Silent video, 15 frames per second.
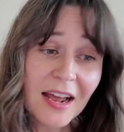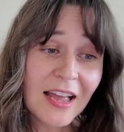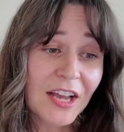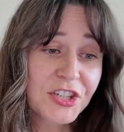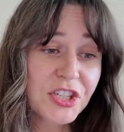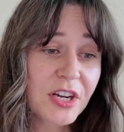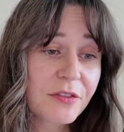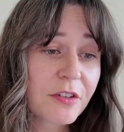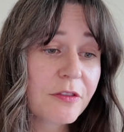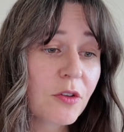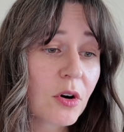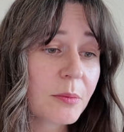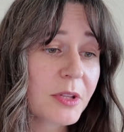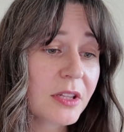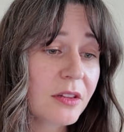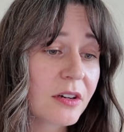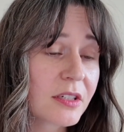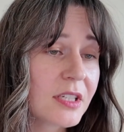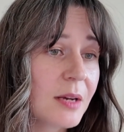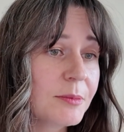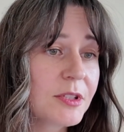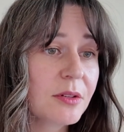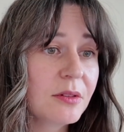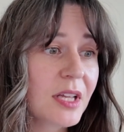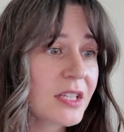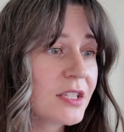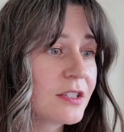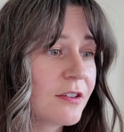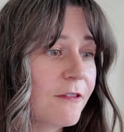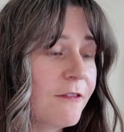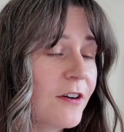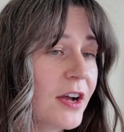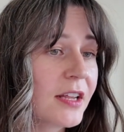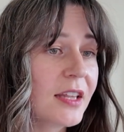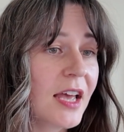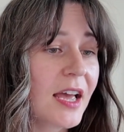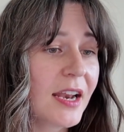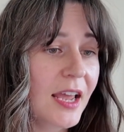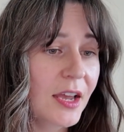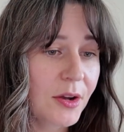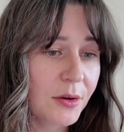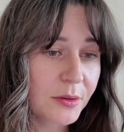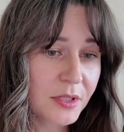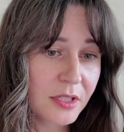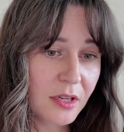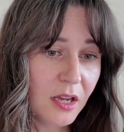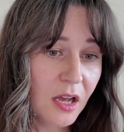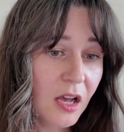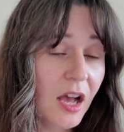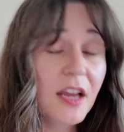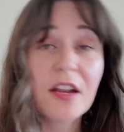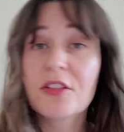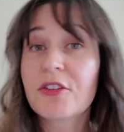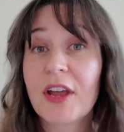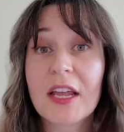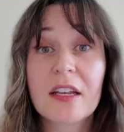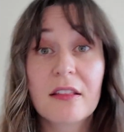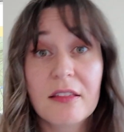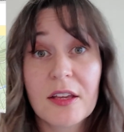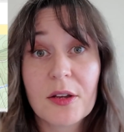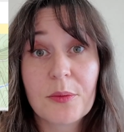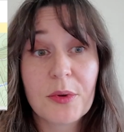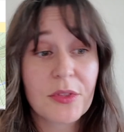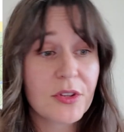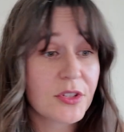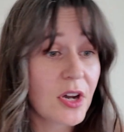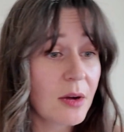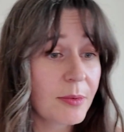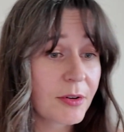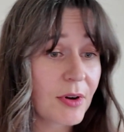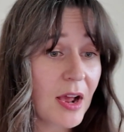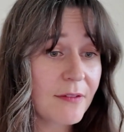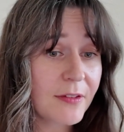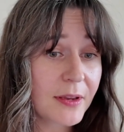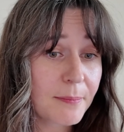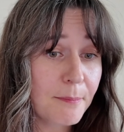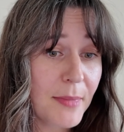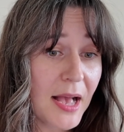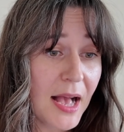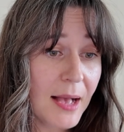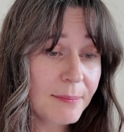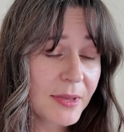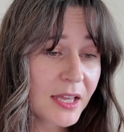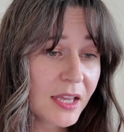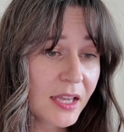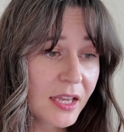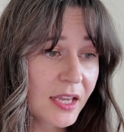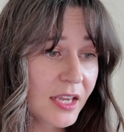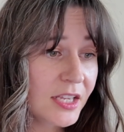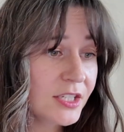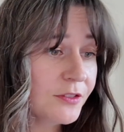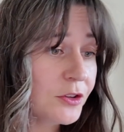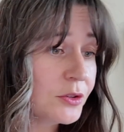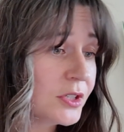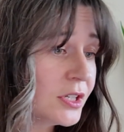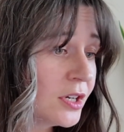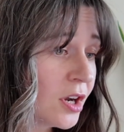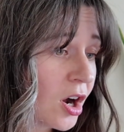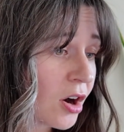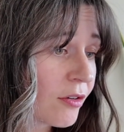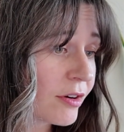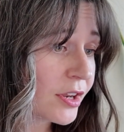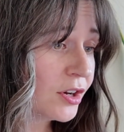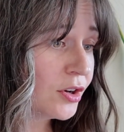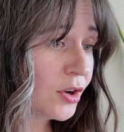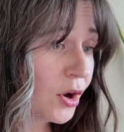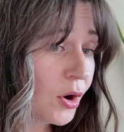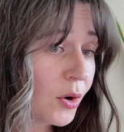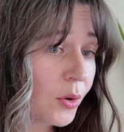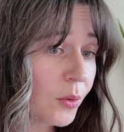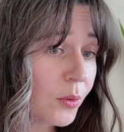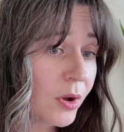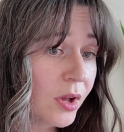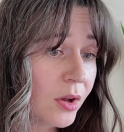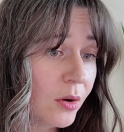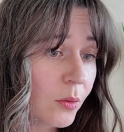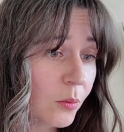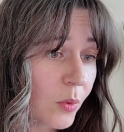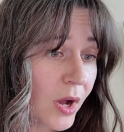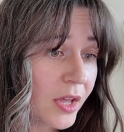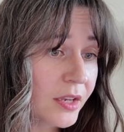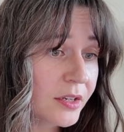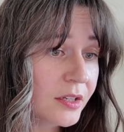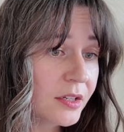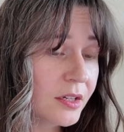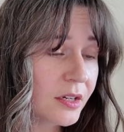I actually never formally looked up, so let's find that out. Another handy thing with the topographic map is if you didn't already know what